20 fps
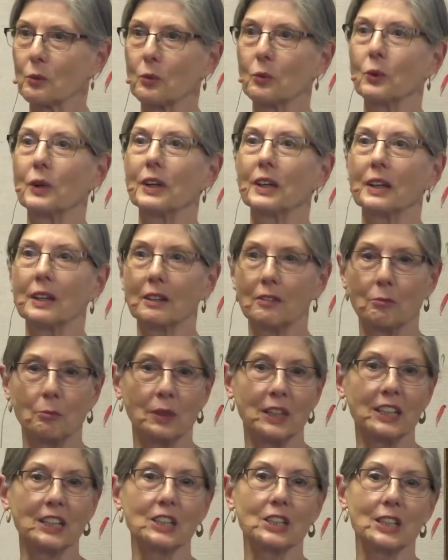we have
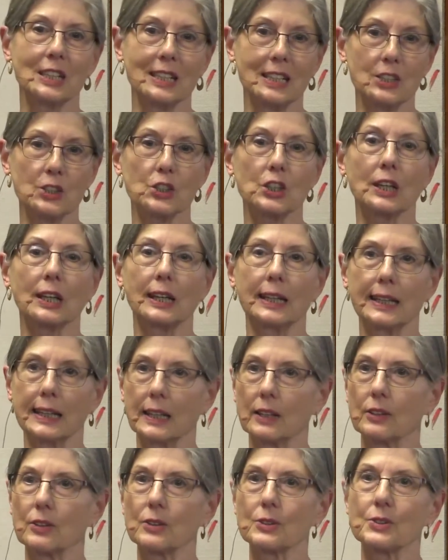been teaching and
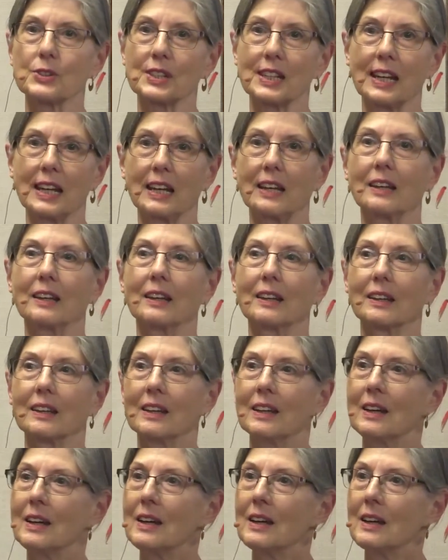understanding